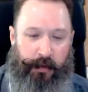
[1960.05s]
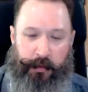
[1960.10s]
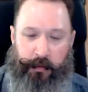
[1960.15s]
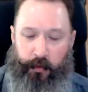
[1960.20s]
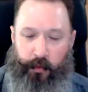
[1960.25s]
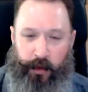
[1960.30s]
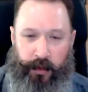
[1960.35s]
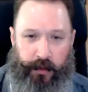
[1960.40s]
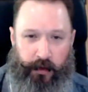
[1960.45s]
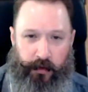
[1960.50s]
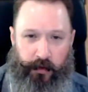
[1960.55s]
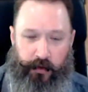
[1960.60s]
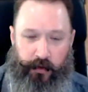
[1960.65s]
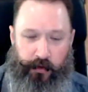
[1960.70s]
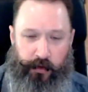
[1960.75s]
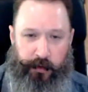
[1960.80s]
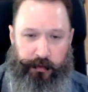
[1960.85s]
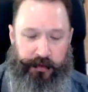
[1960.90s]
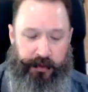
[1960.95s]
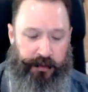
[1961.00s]
people read those
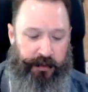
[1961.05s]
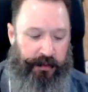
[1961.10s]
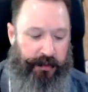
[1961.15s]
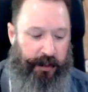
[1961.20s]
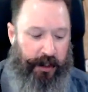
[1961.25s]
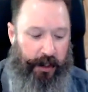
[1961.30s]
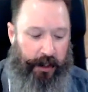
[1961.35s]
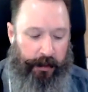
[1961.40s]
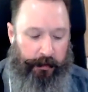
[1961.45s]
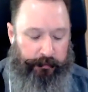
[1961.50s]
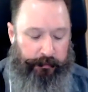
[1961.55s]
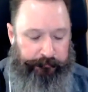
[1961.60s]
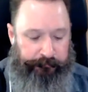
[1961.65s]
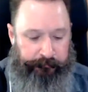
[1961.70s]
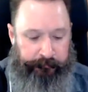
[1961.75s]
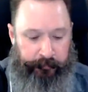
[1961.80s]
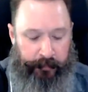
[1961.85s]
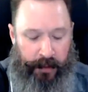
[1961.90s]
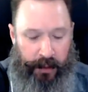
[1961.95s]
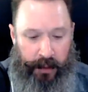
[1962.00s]
descriptions.
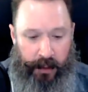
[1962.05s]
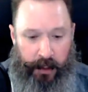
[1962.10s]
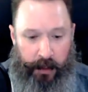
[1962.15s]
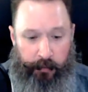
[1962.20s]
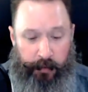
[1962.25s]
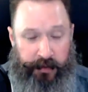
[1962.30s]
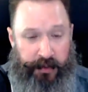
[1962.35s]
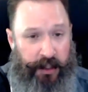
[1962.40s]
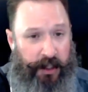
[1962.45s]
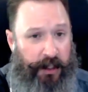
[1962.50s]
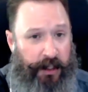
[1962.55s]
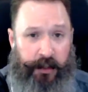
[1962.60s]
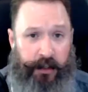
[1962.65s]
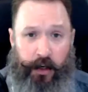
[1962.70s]
But then,